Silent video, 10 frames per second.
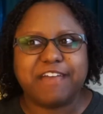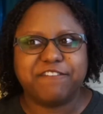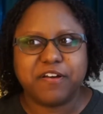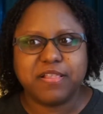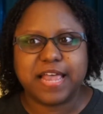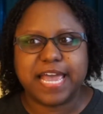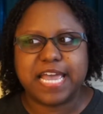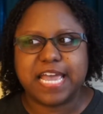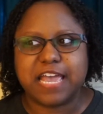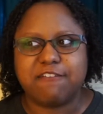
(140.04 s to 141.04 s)
but I felt
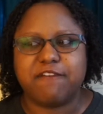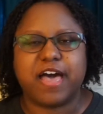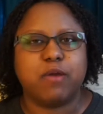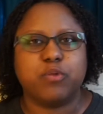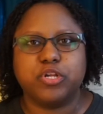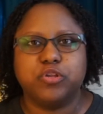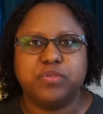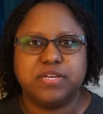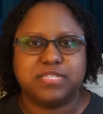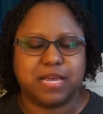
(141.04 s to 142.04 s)
like if I were to
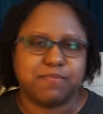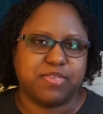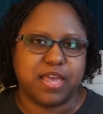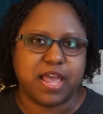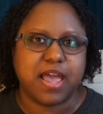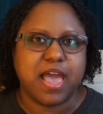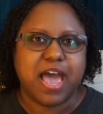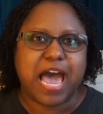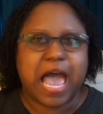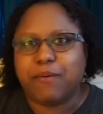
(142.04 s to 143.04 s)
do the same thing,
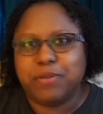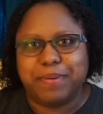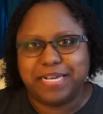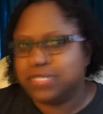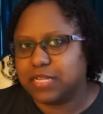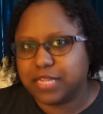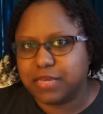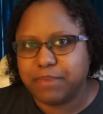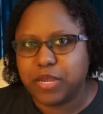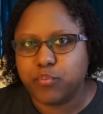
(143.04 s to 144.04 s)
I would
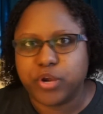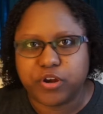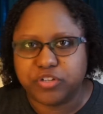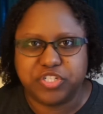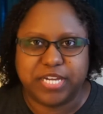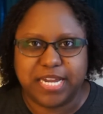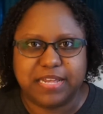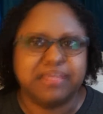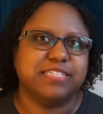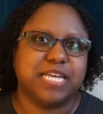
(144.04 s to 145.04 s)
basically be
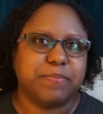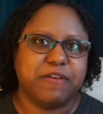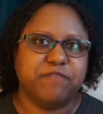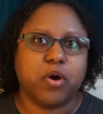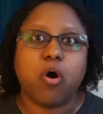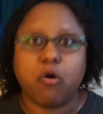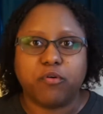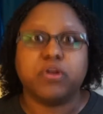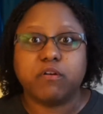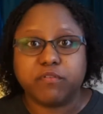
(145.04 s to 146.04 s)
regurgitating the same info
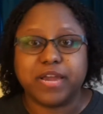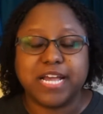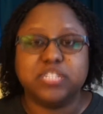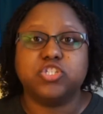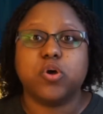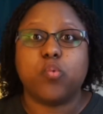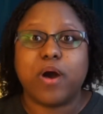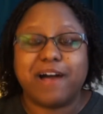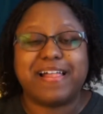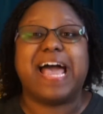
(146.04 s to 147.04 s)
over and over again. So
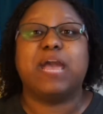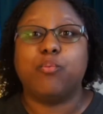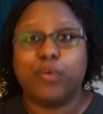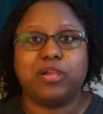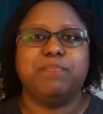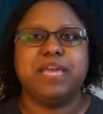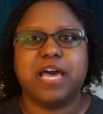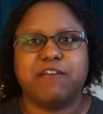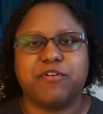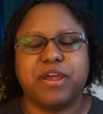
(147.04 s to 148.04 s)
while I will be
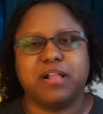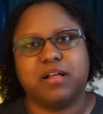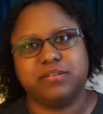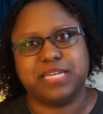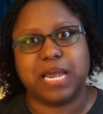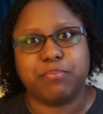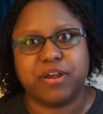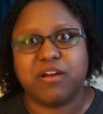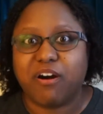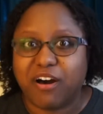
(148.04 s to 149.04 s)
covering cloth
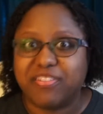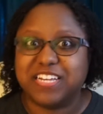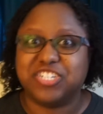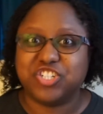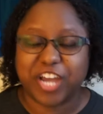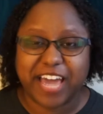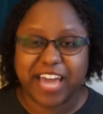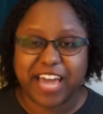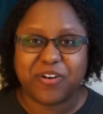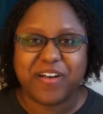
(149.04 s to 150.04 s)
diapering on this
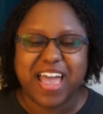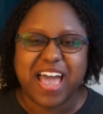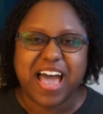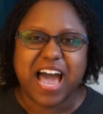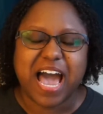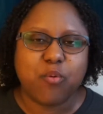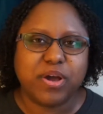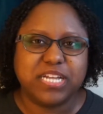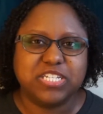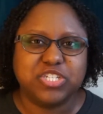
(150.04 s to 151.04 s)
channel, I
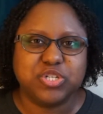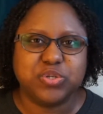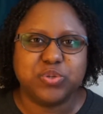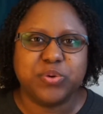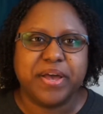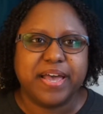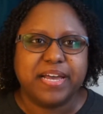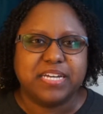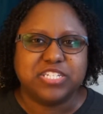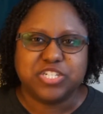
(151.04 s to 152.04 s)
wanted to
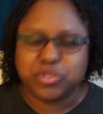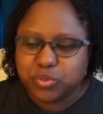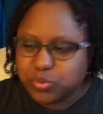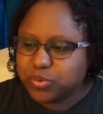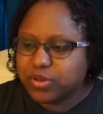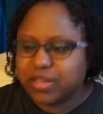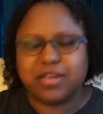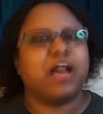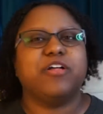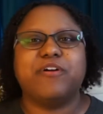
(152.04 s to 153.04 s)

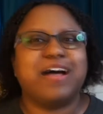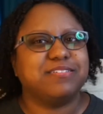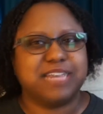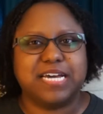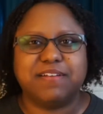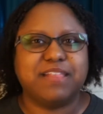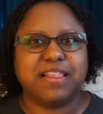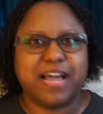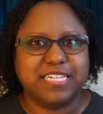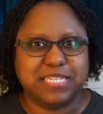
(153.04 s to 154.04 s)
color outside of
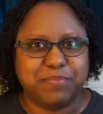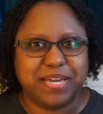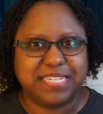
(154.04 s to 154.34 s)
the lines a